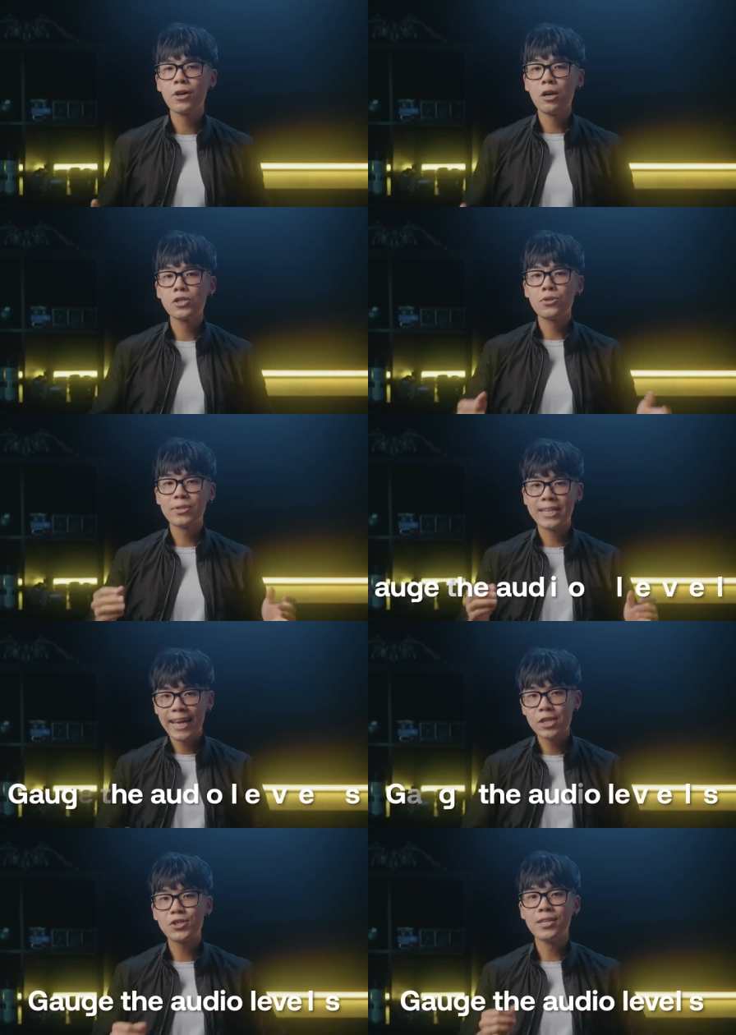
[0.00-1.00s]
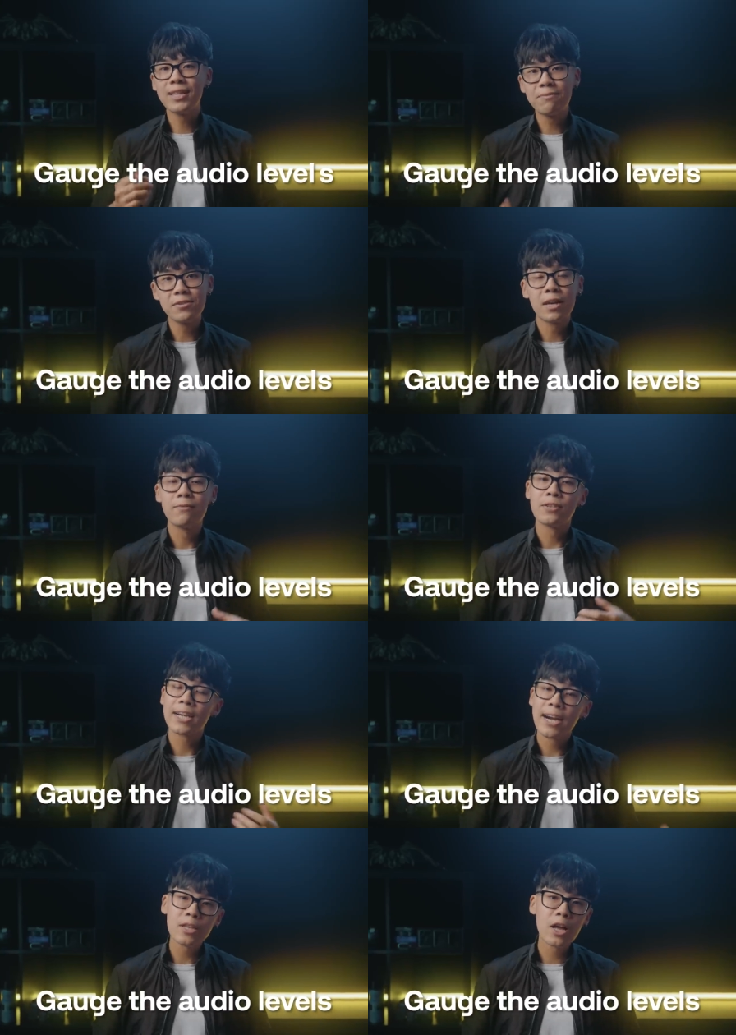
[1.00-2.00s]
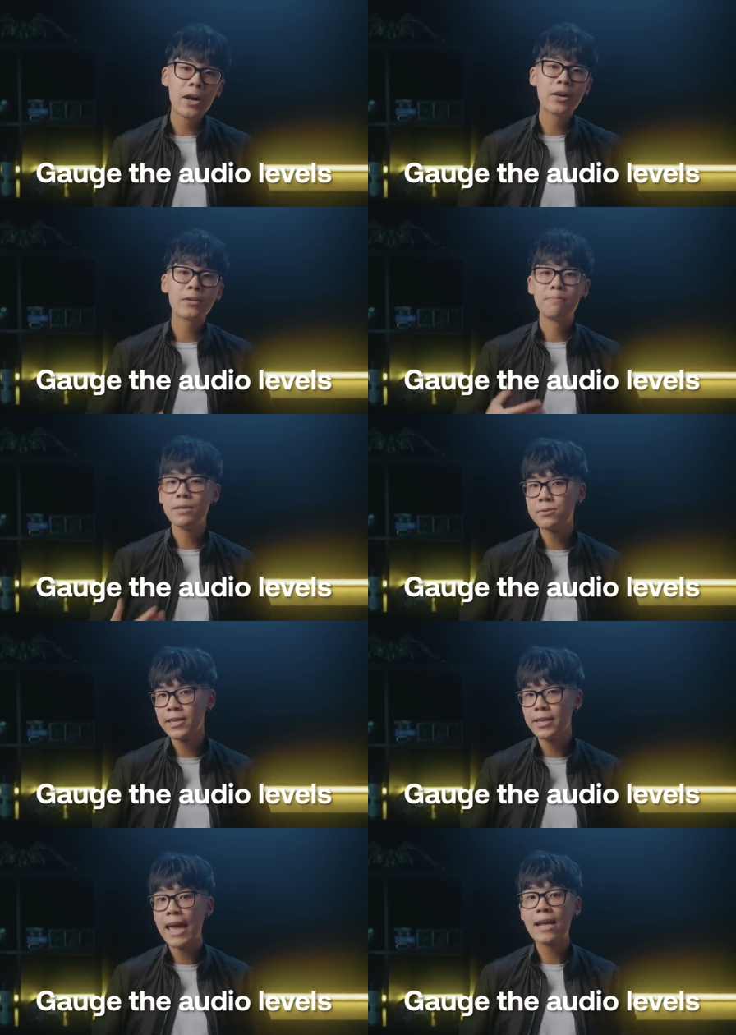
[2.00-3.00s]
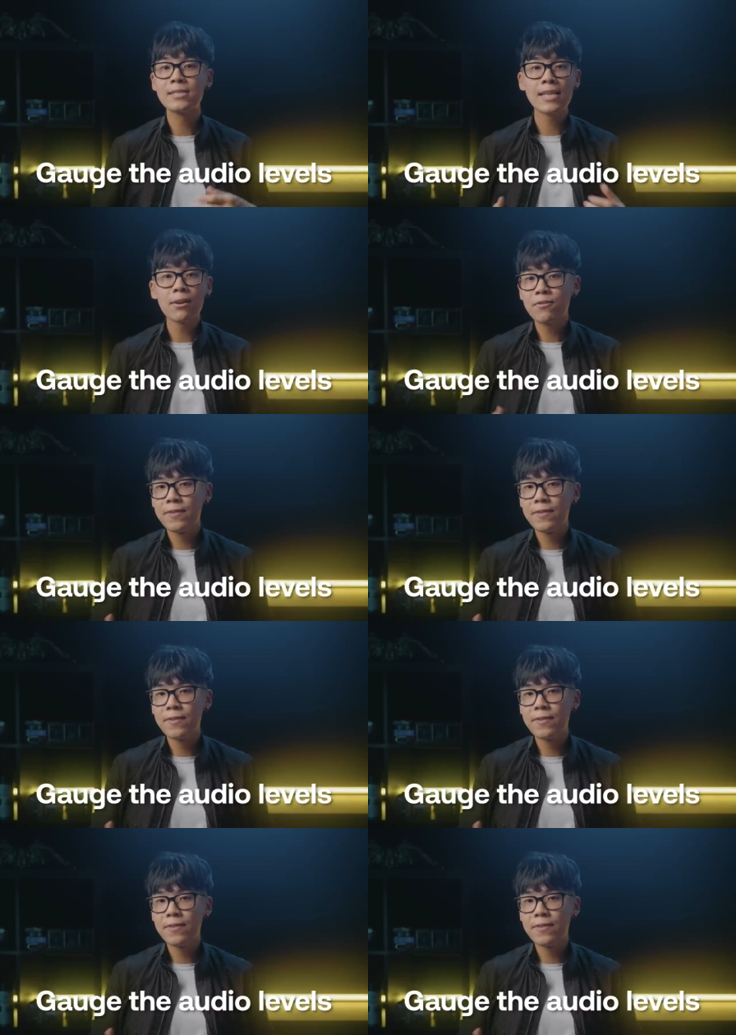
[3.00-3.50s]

to also gauge the levels of your dialogue, music, and sound